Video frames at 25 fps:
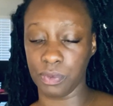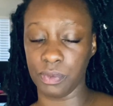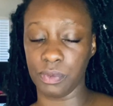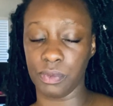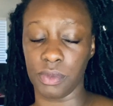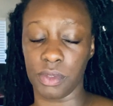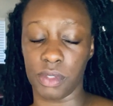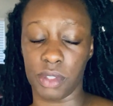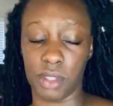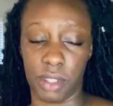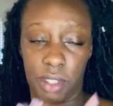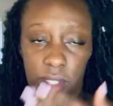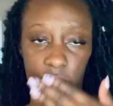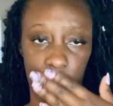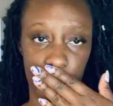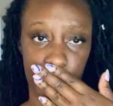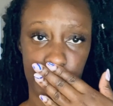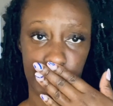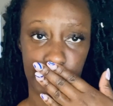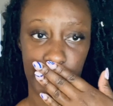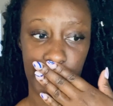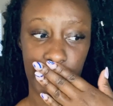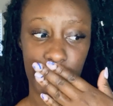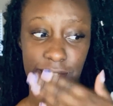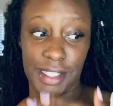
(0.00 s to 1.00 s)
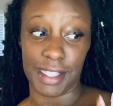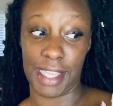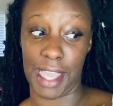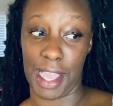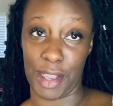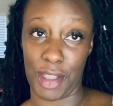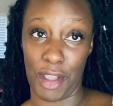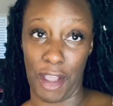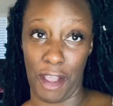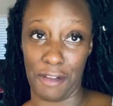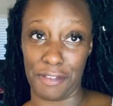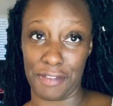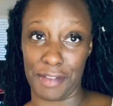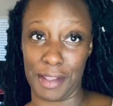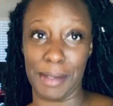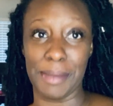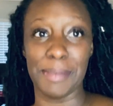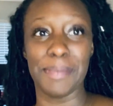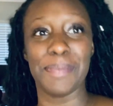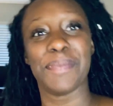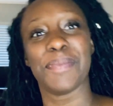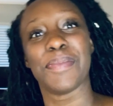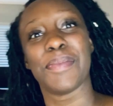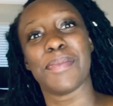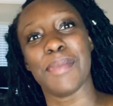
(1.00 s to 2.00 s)
excuse me, I just had coffee,
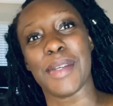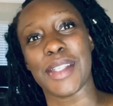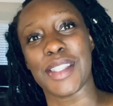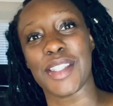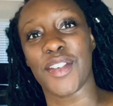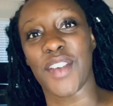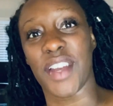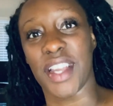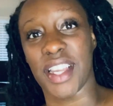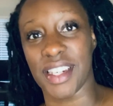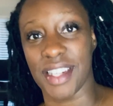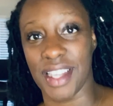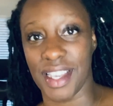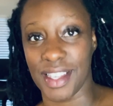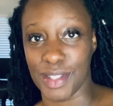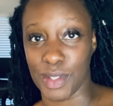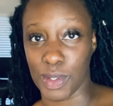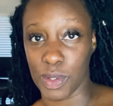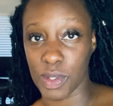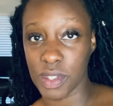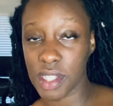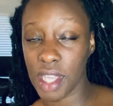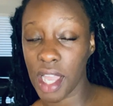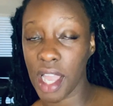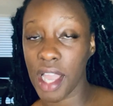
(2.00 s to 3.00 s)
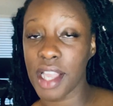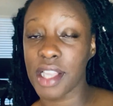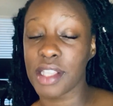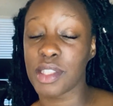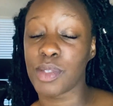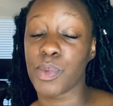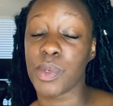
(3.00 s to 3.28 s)
but to recognize those signs,